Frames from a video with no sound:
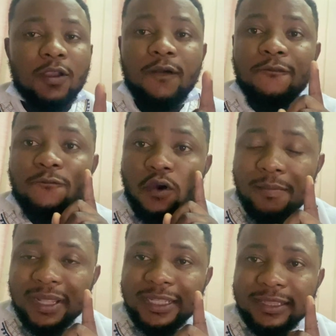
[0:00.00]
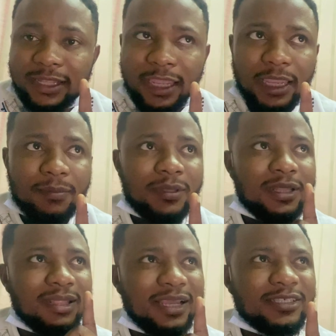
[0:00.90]
formerly named
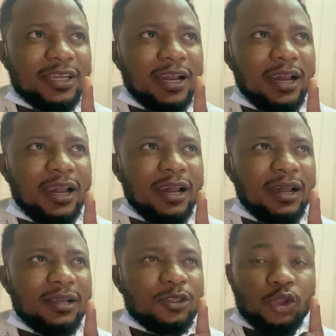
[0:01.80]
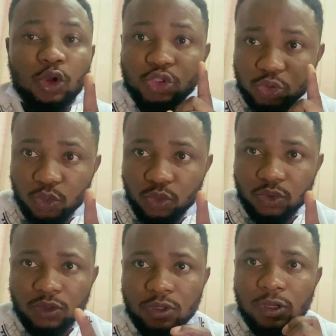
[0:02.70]
Ninja, uh, Talk Show,
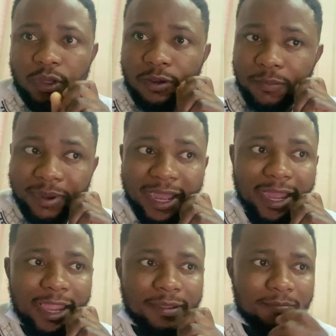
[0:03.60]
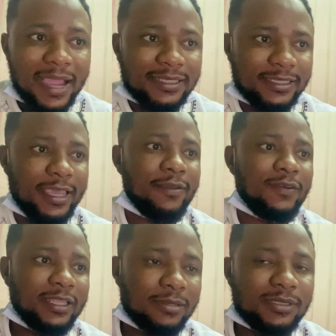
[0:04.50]
by myself,
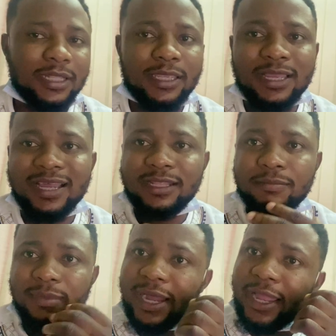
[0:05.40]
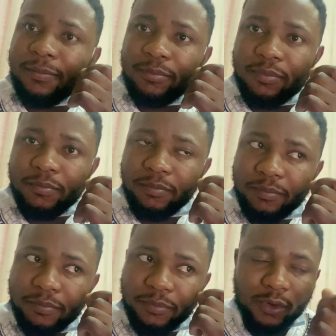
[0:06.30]
Adams Link, and my
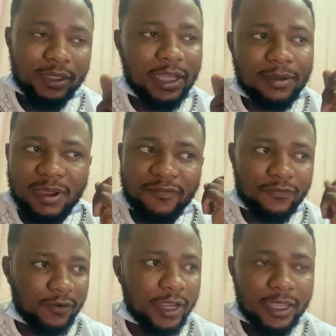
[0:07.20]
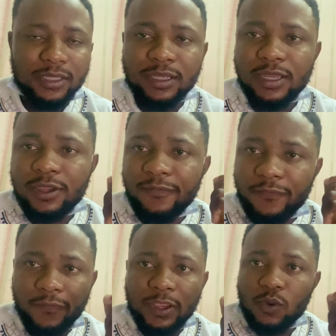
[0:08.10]
brother, my friend,
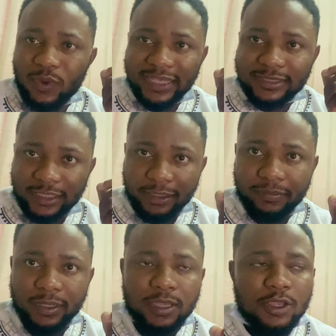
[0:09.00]
Free West Deep.